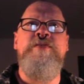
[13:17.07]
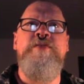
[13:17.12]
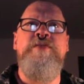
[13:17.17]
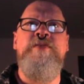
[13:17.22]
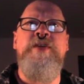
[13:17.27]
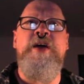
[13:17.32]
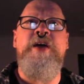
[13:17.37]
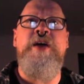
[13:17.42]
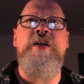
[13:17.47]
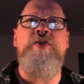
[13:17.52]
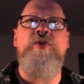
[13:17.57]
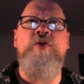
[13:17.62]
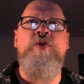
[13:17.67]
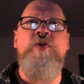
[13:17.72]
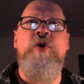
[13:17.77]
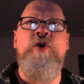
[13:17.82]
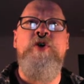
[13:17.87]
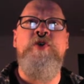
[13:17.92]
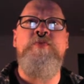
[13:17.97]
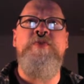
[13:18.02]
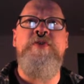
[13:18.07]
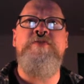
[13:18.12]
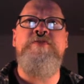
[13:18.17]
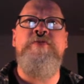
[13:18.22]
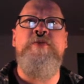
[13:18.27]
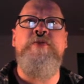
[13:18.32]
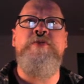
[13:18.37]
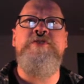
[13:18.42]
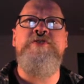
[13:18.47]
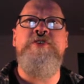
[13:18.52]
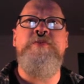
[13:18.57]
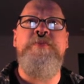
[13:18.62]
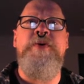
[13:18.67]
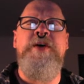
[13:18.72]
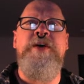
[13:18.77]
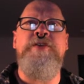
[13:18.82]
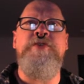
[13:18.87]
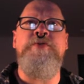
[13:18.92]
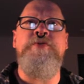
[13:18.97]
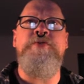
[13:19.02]
they can no longer be forced to
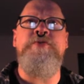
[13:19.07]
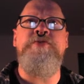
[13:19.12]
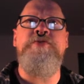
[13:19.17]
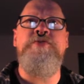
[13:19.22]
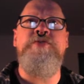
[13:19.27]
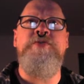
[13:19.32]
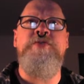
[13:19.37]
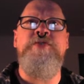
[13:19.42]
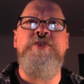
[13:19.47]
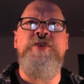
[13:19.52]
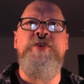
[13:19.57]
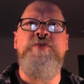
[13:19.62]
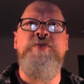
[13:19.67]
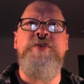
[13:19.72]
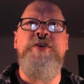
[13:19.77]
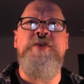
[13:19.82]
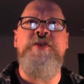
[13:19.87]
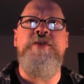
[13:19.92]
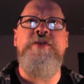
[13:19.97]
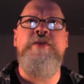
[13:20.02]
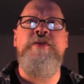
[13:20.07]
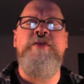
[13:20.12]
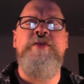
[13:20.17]
pay dues to the union.